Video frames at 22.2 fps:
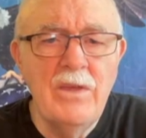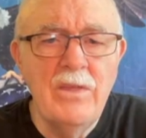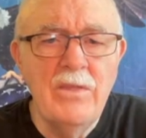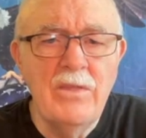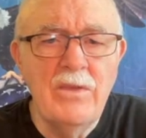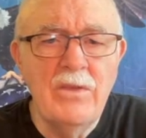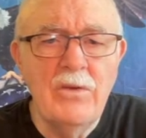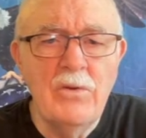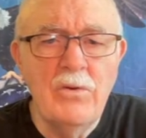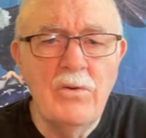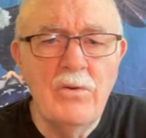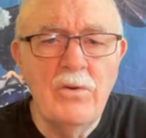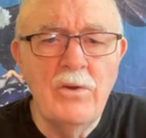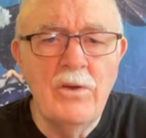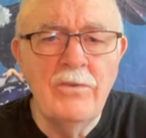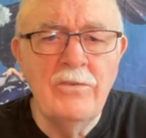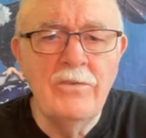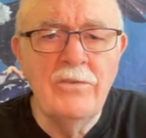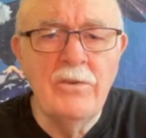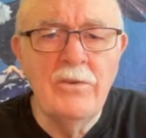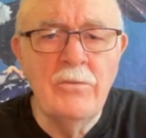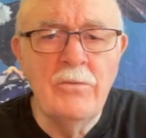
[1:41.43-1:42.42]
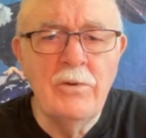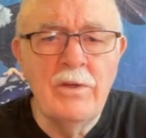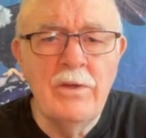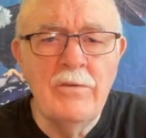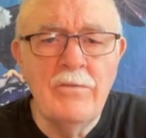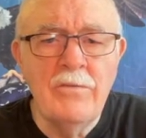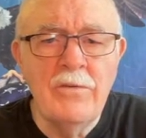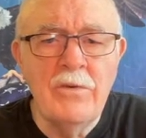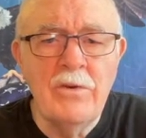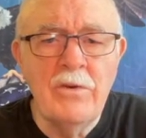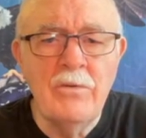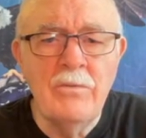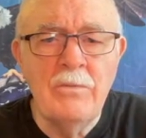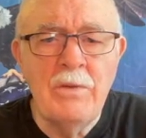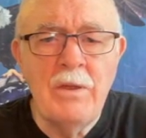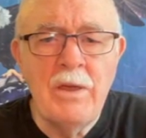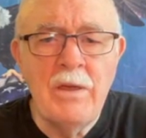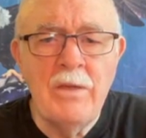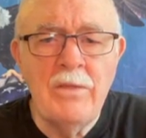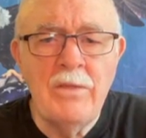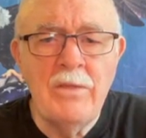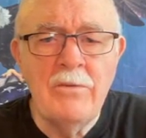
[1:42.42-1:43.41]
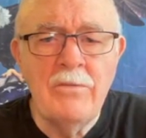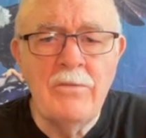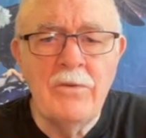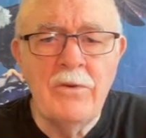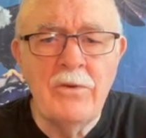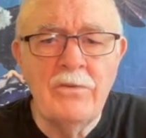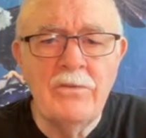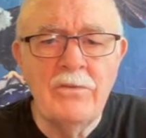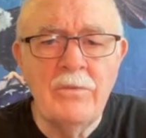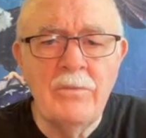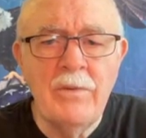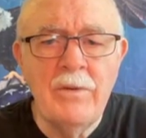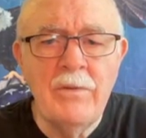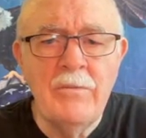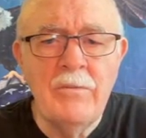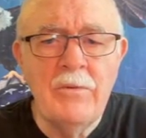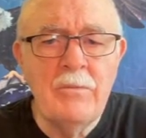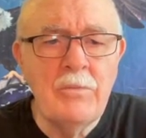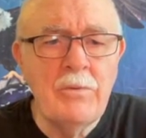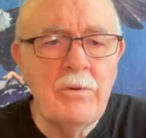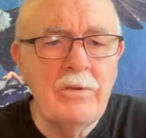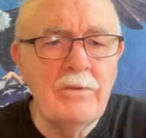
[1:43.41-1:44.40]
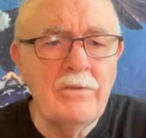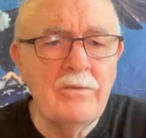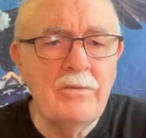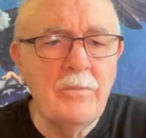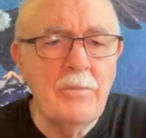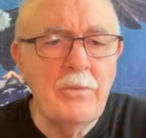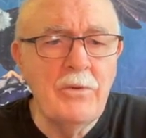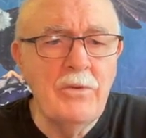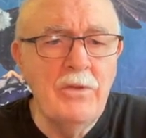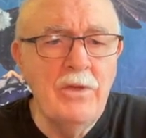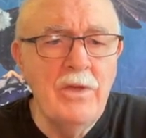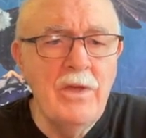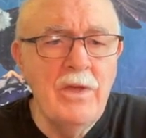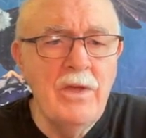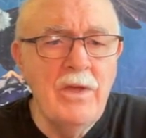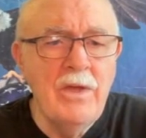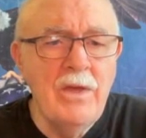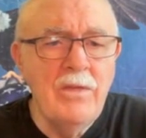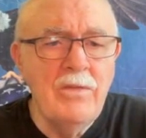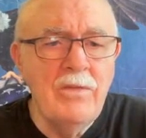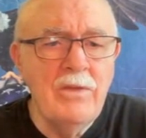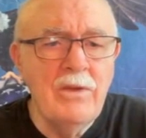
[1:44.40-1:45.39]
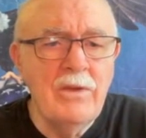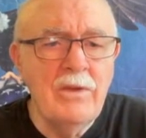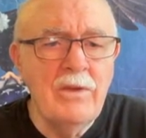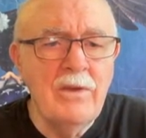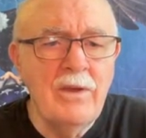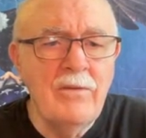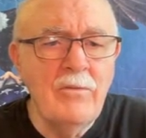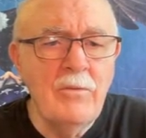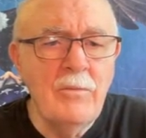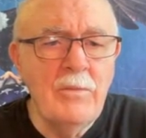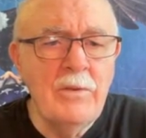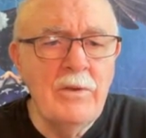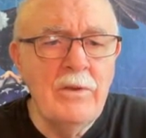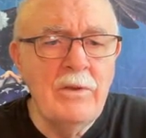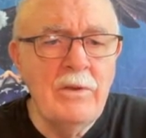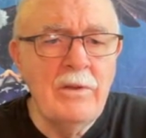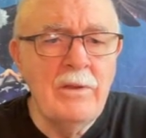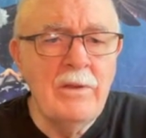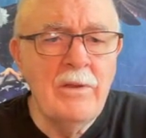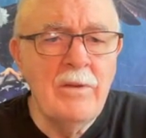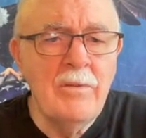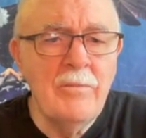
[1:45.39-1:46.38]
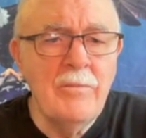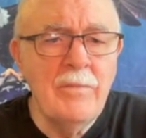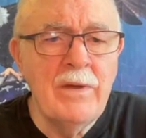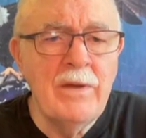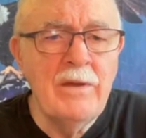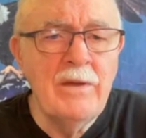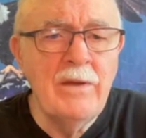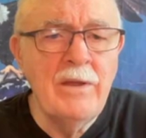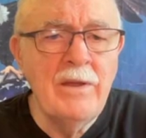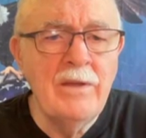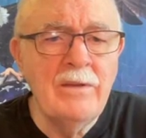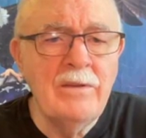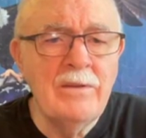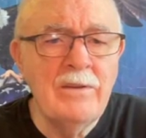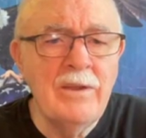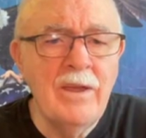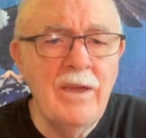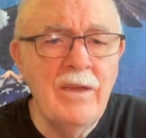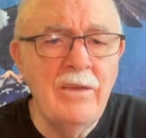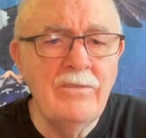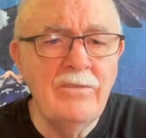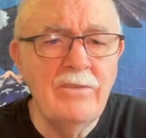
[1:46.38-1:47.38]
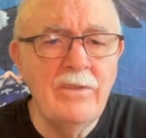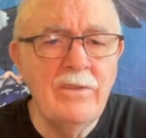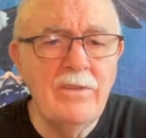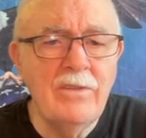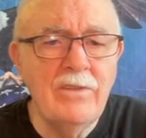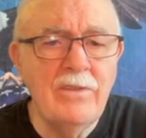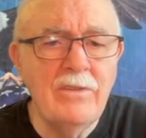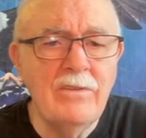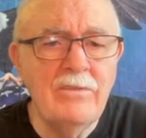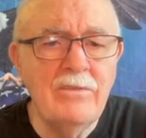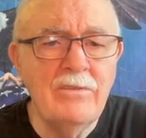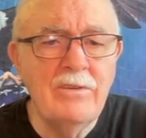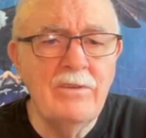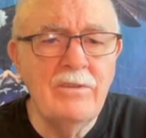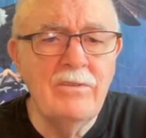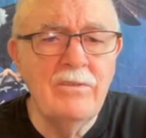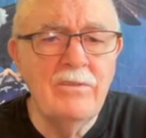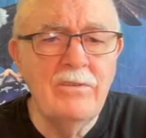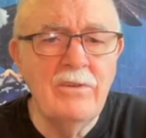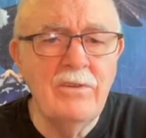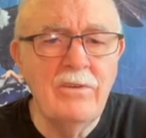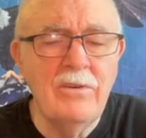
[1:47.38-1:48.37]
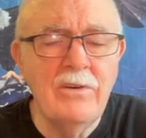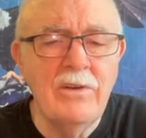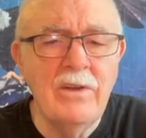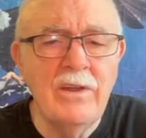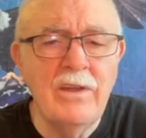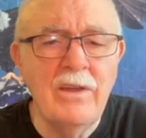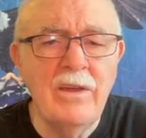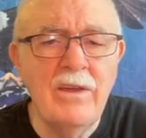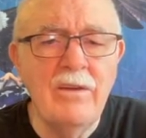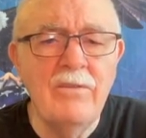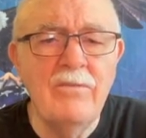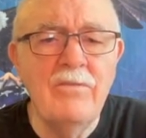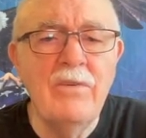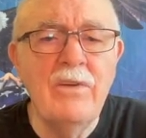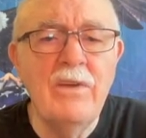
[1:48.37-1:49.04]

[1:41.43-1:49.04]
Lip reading: The court also reaffirmed the First Amendment principle that government may not test the sincerity of